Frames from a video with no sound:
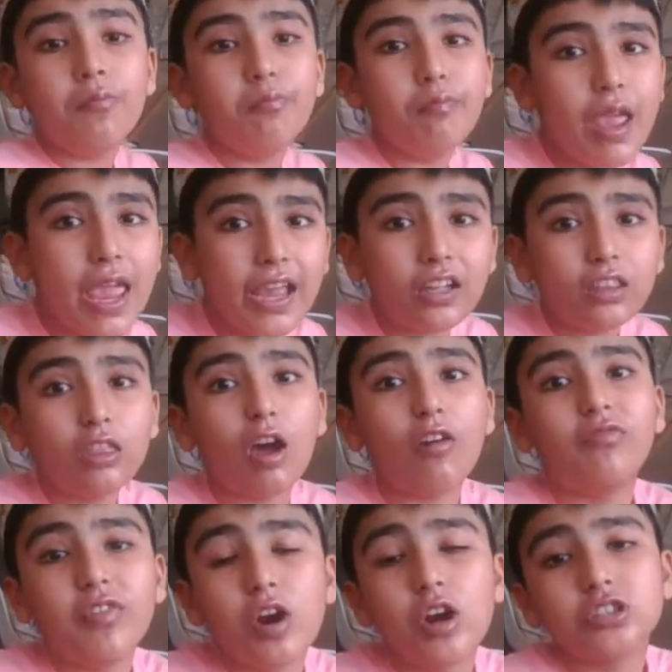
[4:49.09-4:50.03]
Make
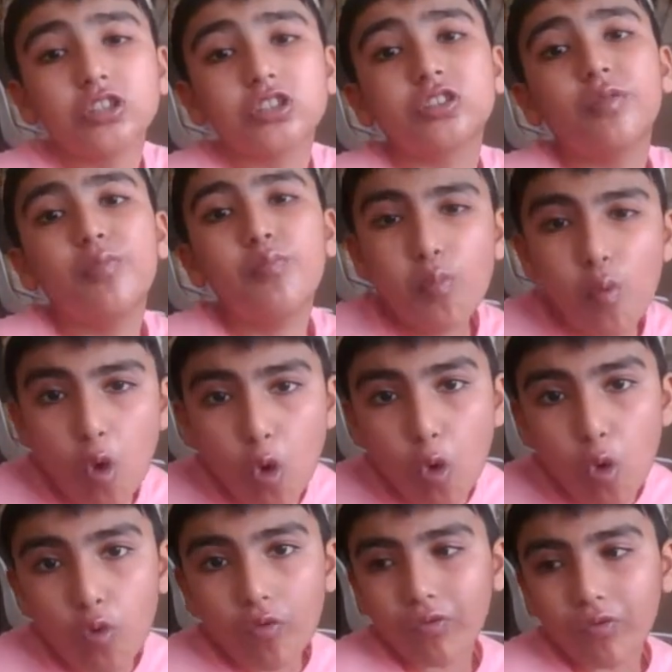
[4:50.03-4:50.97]
the first
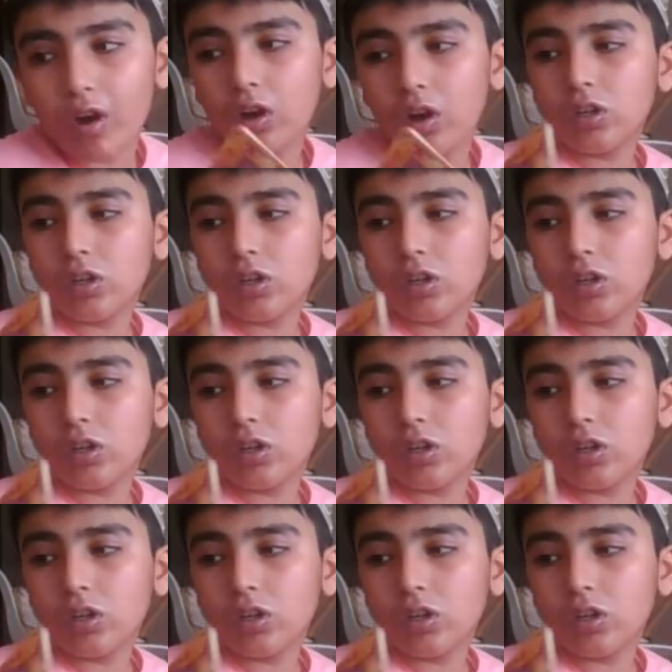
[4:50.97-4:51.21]
move.